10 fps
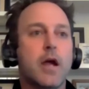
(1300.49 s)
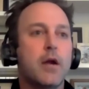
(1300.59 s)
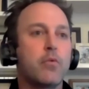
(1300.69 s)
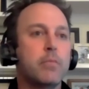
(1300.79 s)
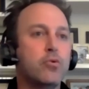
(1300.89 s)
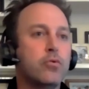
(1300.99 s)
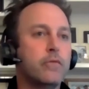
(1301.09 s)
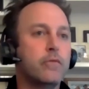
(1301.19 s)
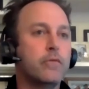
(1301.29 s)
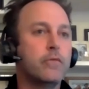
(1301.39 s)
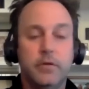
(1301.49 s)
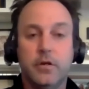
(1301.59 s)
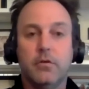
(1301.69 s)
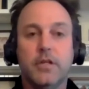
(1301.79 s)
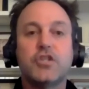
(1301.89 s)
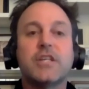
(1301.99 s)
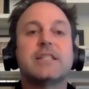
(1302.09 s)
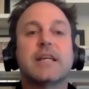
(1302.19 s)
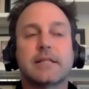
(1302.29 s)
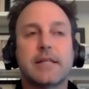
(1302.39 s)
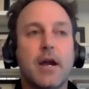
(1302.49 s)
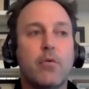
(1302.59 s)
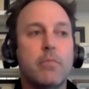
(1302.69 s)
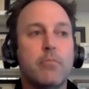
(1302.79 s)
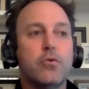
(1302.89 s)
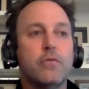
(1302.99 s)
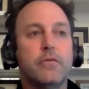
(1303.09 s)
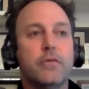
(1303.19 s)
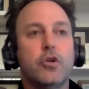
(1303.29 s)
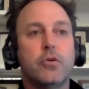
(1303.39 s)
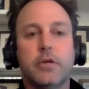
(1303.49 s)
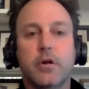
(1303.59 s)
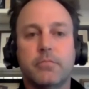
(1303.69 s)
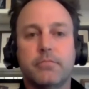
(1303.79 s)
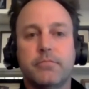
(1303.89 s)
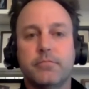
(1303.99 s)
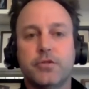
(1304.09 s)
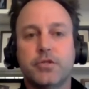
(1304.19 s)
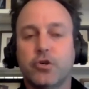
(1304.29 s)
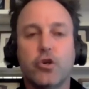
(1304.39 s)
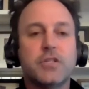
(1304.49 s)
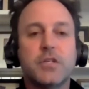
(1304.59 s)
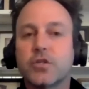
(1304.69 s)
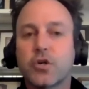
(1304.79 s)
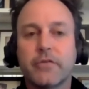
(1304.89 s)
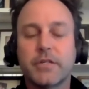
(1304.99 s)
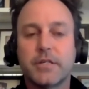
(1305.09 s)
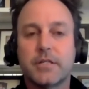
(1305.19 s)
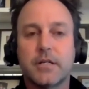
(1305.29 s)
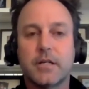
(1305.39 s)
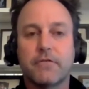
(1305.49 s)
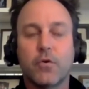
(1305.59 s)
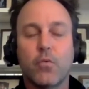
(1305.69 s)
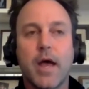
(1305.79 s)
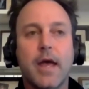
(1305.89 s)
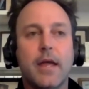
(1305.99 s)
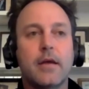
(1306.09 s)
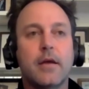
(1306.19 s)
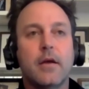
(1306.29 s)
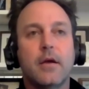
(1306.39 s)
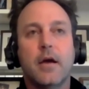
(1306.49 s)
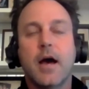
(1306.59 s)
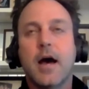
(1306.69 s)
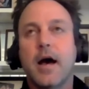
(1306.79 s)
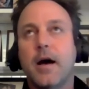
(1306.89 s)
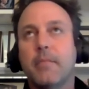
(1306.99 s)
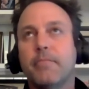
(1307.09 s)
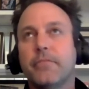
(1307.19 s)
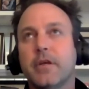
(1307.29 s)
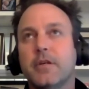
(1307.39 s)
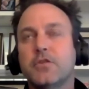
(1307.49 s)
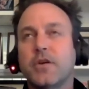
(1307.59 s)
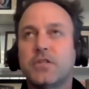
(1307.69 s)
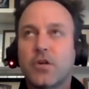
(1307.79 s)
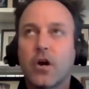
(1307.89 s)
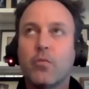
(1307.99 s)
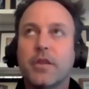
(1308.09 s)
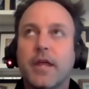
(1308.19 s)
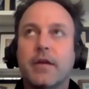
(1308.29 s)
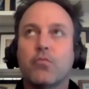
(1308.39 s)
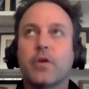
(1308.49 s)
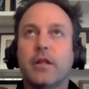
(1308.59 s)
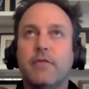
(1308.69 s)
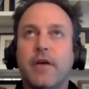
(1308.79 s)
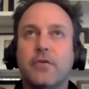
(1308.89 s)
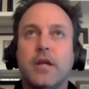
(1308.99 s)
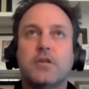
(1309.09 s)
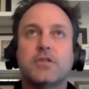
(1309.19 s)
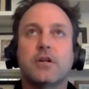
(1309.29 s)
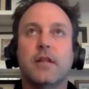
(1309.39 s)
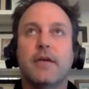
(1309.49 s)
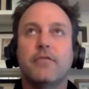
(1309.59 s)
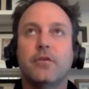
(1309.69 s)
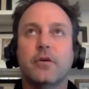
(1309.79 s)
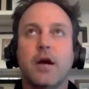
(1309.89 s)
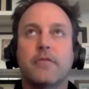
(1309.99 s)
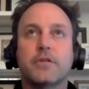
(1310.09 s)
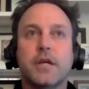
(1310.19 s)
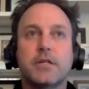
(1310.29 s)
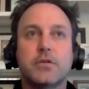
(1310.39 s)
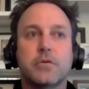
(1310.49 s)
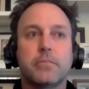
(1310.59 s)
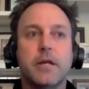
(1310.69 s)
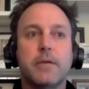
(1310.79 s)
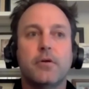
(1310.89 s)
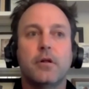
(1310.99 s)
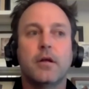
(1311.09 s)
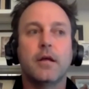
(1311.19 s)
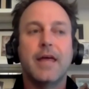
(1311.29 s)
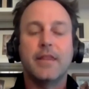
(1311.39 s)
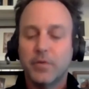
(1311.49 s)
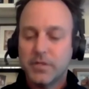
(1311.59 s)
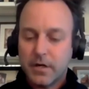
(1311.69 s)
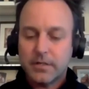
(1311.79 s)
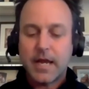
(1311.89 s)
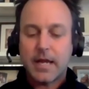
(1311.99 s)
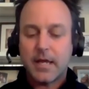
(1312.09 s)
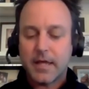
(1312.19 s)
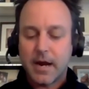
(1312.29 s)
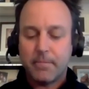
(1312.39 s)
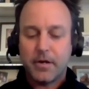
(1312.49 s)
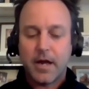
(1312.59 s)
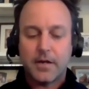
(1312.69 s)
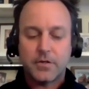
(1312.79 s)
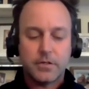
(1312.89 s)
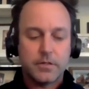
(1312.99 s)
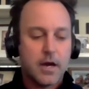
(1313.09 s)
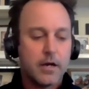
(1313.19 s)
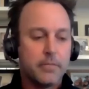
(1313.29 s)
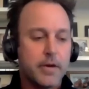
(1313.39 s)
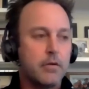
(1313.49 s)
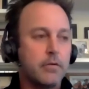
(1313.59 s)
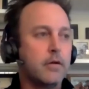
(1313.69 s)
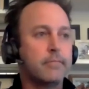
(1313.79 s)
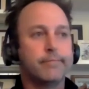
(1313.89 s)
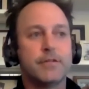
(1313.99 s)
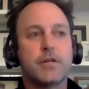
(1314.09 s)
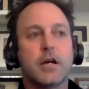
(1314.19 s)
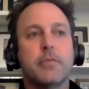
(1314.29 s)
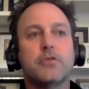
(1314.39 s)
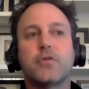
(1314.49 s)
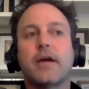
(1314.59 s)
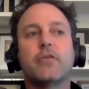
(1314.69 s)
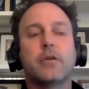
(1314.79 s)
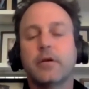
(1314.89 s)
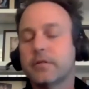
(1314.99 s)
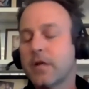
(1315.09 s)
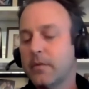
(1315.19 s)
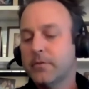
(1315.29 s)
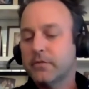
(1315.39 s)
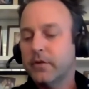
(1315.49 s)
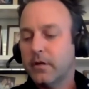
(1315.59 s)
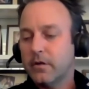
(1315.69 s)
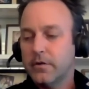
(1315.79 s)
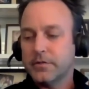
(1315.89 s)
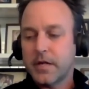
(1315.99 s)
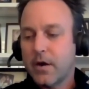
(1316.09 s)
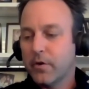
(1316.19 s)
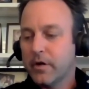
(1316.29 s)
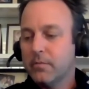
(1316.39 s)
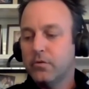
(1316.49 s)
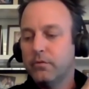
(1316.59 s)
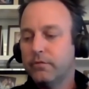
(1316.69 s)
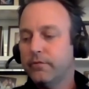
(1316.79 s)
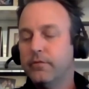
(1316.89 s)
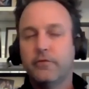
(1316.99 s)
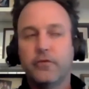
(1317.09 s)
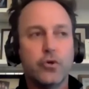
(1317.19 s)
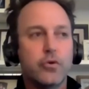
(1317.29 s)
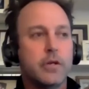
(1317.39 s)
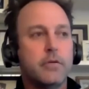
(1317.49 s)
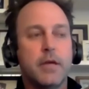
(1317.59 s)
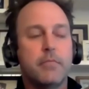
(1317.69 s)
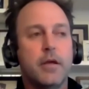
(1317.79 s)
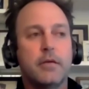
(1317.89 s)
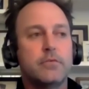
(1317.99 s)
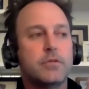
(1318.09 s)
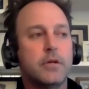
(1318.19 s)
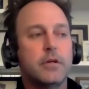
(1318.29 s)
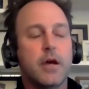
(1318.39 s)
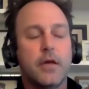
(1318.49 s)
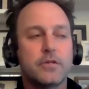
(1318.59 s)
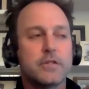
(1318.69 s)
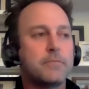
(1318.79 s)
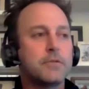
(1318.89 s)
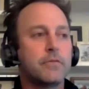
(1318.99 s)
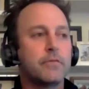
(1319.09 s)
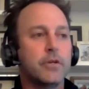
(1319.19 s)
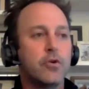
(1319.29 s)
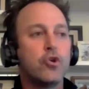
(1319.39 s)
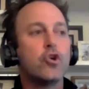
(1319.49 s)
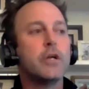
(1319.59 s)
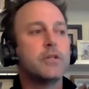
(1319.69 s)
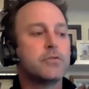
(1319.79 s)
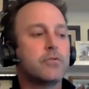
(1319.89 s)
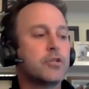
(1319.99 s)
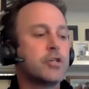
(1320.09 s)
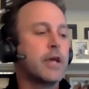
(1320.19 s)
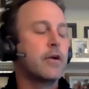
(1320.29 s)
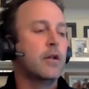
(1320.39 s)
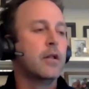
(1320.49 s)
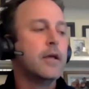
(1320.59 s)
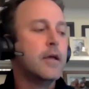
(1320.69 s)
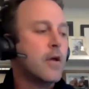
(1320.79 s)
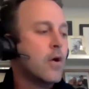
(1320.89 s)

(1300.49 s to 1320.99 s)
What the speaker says: Or how do we move, logistics? How do we move, goods and services in a different way? So I start with really foundational level conversations with people, and then we start taking it up a notch to talk about, let's talk about autonomous vehicles and how we're going to move food and other types of goods through the channel.